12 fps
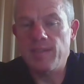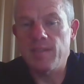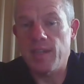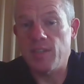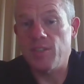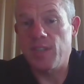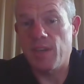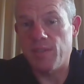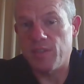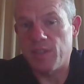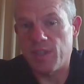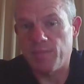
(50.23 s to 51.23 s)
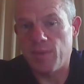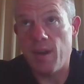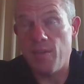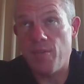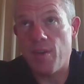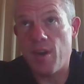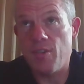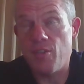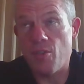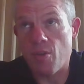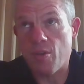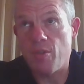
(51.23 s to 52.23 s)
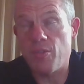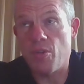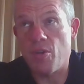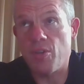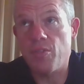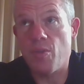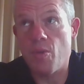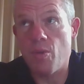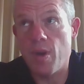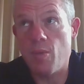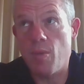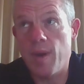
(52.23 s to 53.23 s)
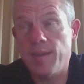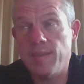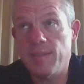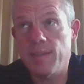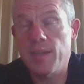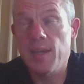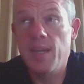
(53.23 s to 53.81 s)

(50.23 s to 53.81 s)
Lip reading: So that should give us an inferred JORC resource for Orient West.